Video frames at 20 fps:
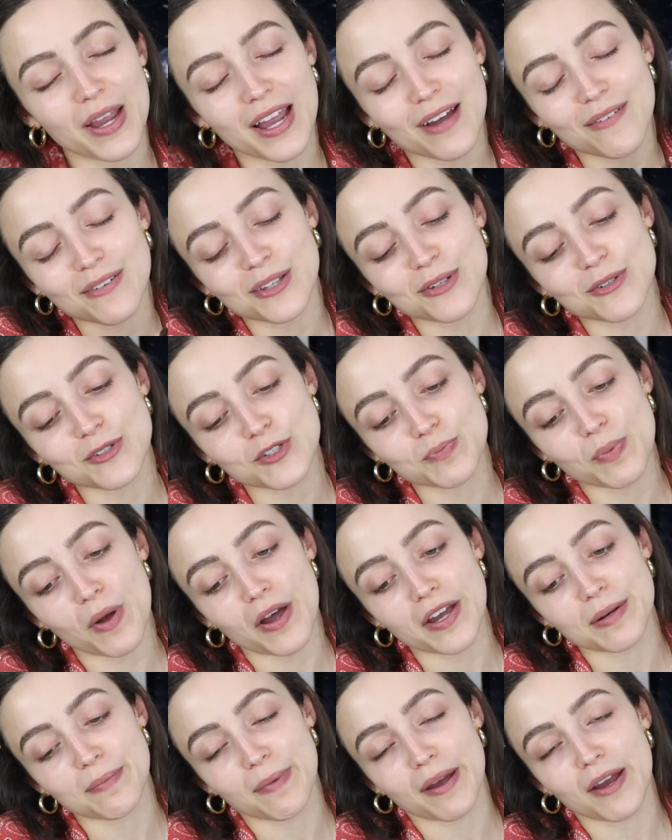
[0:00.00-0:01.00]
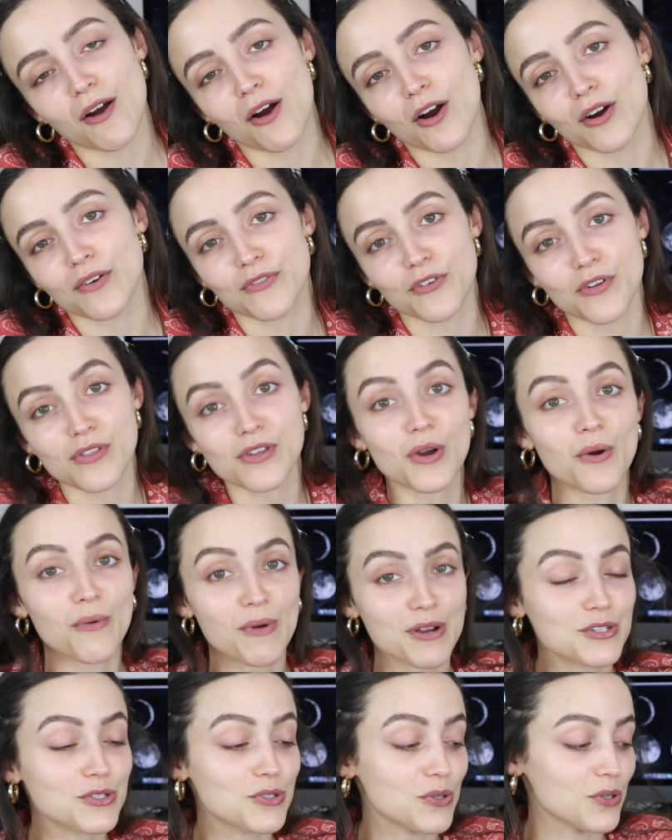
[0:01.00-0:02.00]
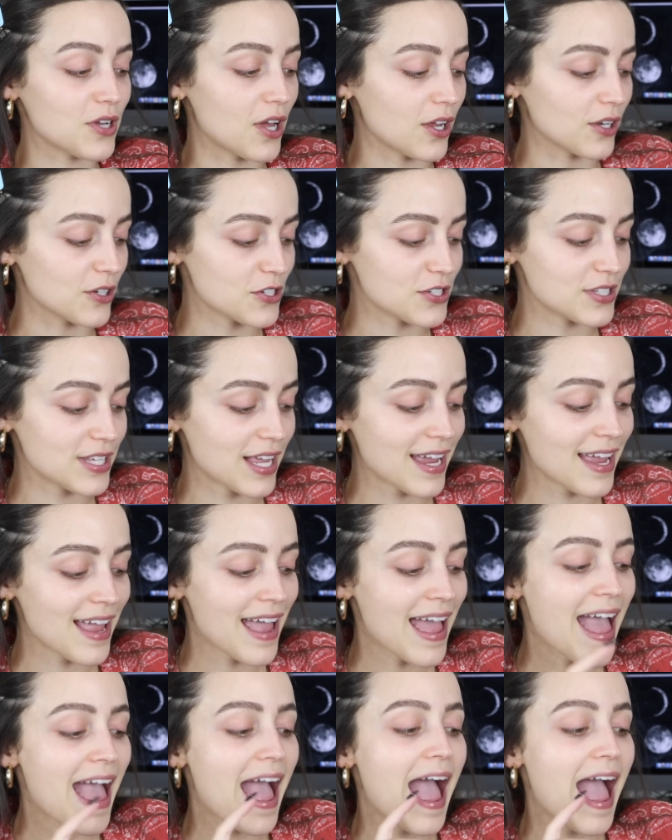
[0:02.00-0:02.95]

I have a little spot in my heart for the original Colorstay,